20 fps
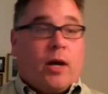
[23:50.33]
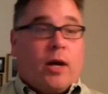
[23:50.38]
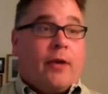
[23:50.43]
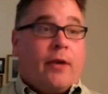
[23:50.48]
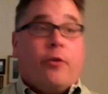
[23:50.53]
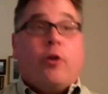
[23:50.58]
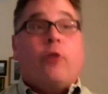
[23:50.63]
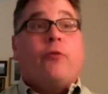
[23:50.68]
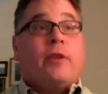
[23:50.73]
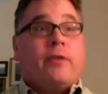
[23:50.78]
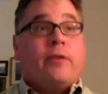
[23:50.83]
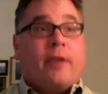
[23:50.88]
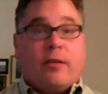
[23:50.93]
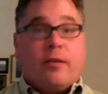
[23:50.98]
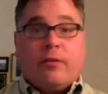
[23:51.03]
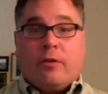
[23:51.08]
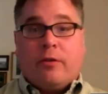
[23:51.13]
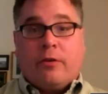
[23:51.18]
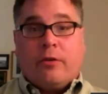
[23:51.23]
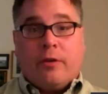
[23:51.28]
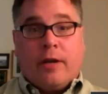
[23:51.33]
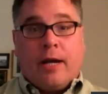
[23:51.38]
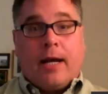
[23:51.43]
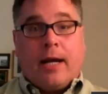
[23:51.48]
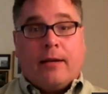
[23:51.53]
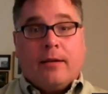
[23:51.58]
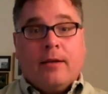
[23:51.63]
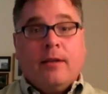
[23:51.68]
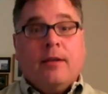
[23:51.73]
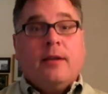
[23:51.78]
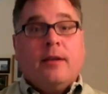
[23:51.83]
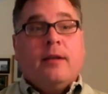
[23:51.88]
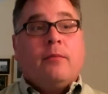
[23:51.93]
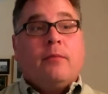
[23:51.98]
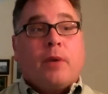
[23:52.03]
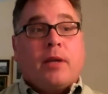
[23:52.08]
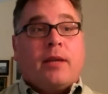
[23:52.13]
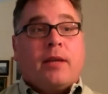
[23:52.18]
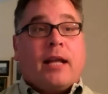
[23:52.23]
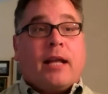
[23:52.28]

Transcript: I don't know if it does it or not, but